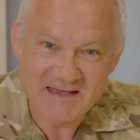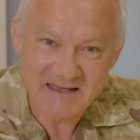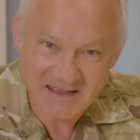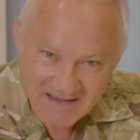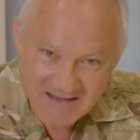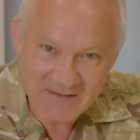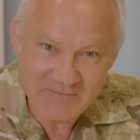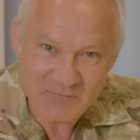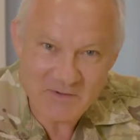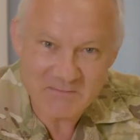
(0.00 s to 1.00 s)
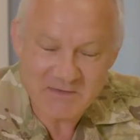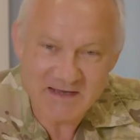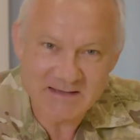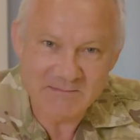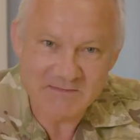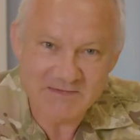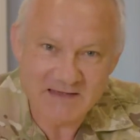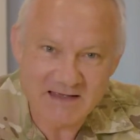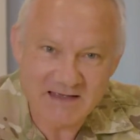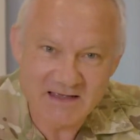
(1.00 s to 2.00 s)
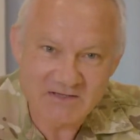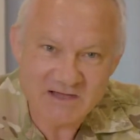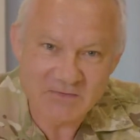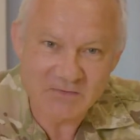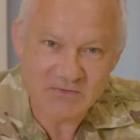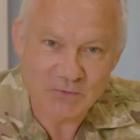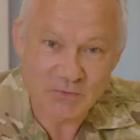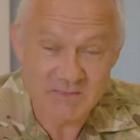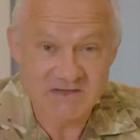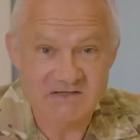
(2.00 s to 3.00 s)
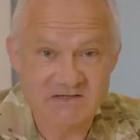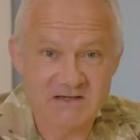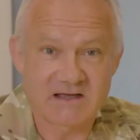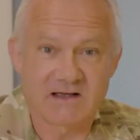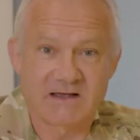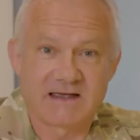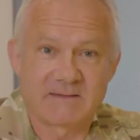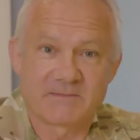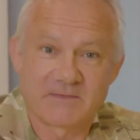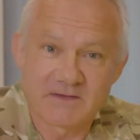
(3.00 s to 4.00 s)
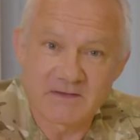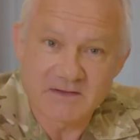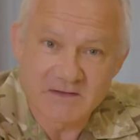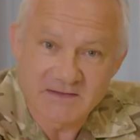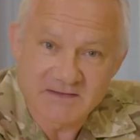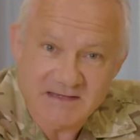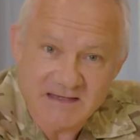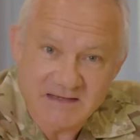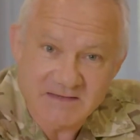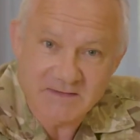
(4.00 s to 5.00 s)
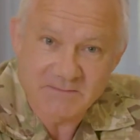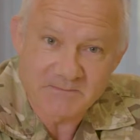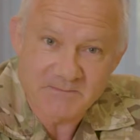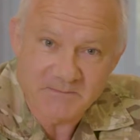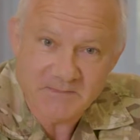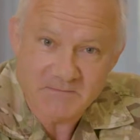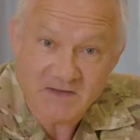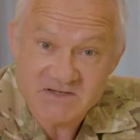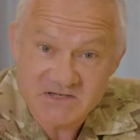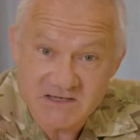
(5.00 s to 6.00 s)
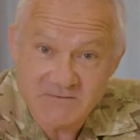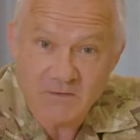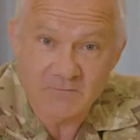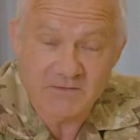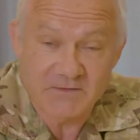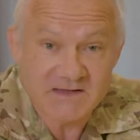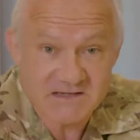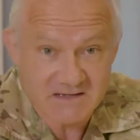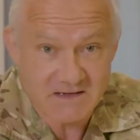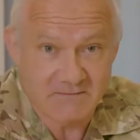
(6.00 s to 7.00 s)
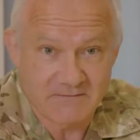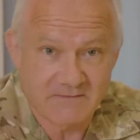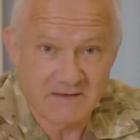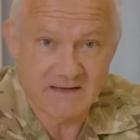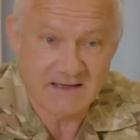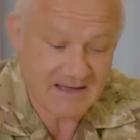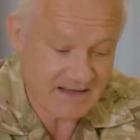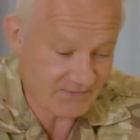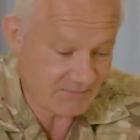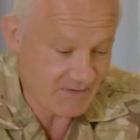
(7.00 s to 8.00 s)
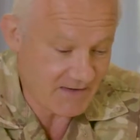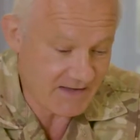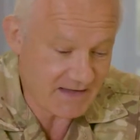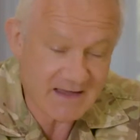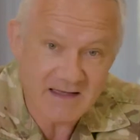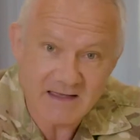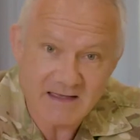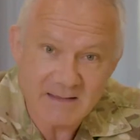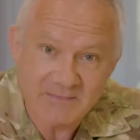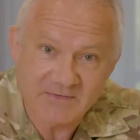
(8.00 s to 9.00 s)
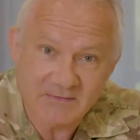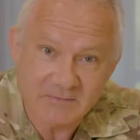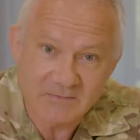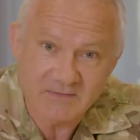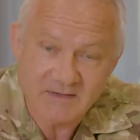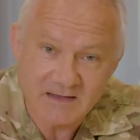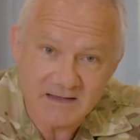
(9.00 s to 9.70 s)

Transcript: Hello everyone, my name's General Gordon Messenger and I am the United Kingdom Vice Chief of Defence Staff, and it's my absolute